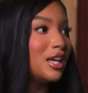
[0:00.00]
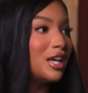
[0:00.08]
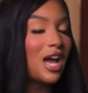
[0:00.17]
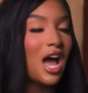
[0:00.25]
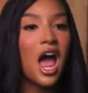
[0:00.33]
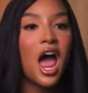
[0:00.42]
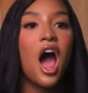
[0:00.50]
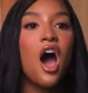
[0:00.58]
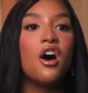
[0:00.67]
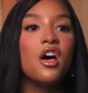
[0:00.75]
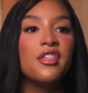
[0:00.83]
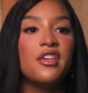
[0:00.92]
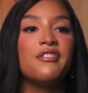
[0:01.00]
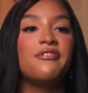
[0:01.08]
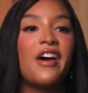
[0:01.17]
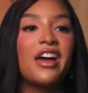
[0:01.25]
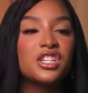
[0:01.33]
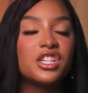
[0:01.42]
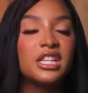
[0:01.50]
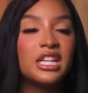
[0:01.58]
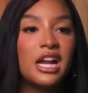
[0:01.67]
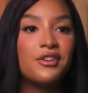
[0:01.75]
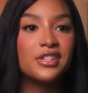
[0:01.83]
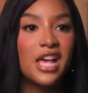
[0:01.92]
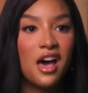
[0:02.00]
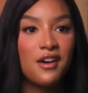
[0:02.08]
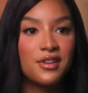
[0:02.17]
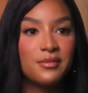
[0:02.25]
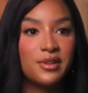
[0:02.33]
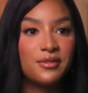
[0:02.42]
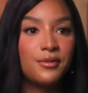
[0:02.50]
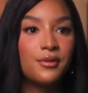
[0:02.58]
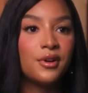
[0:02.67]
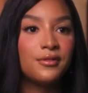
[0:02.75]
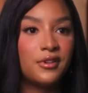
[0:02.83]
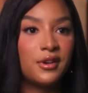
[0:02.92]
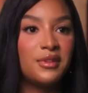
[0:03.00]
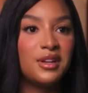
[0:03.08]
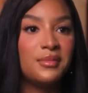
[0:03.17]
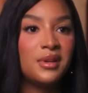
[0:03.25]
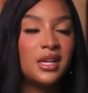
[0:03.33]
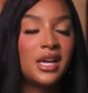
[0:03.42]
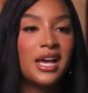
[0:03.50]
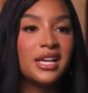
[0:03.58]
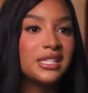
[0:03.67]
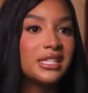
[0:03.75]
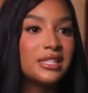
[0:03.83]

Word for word: Like, all the affection that I was having before from him has